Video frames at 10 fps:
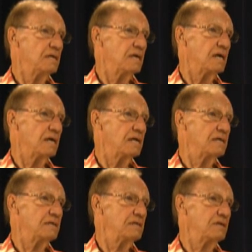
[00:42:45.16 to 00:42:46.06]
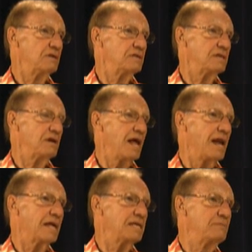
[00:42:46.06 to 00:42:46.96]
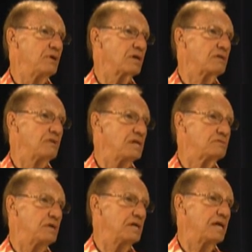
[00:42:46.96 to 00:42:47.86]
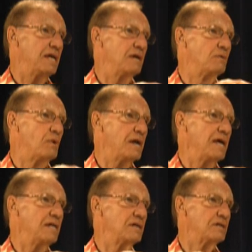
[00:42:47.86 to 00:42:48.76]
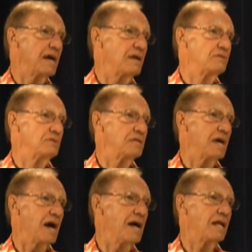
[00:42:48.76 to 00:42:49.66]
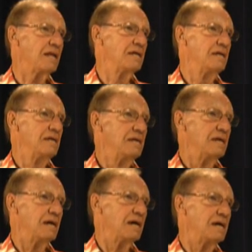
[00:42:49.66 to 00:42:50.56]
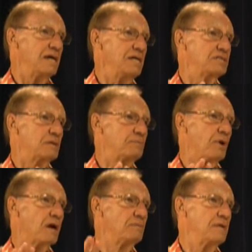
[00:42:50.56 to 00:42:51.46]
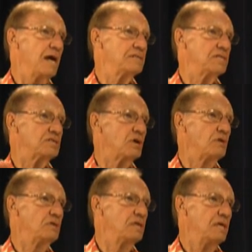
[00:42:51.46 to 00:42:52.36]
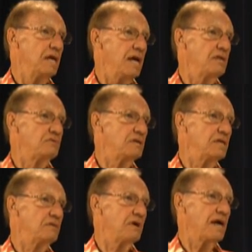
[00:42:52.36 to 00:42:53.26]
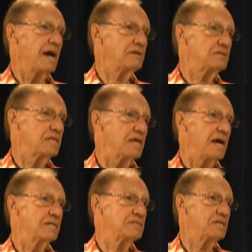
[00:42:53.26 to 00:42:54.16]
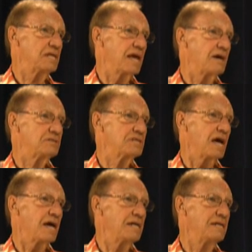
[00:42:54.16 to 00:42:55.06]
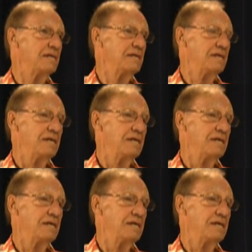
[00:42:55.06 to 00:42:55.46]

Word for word: Uh, you know, they're not like the American trains where you get in at one end and go down through the aisle. Uh, each compartment has its own entry right out to ah. the to the outside. Yeah.